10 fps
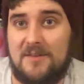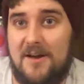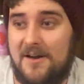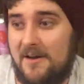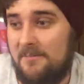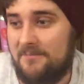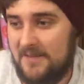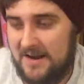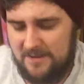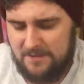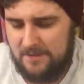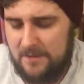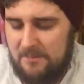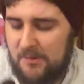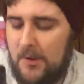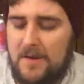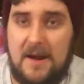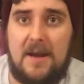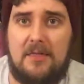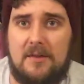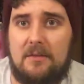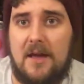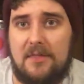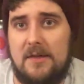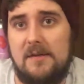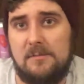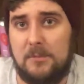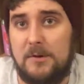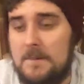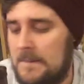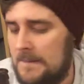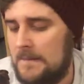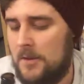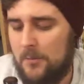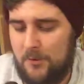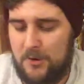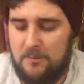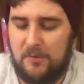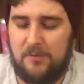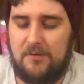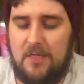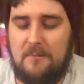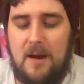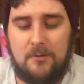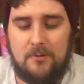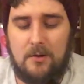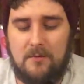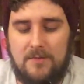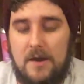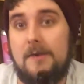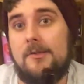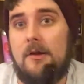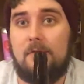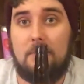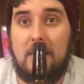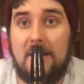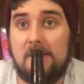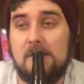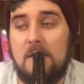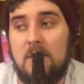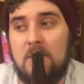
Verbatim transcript: Um, I didn't think they'd be stocking anything like this, but Brewdog must have sent them out to all of their sort of suppliers.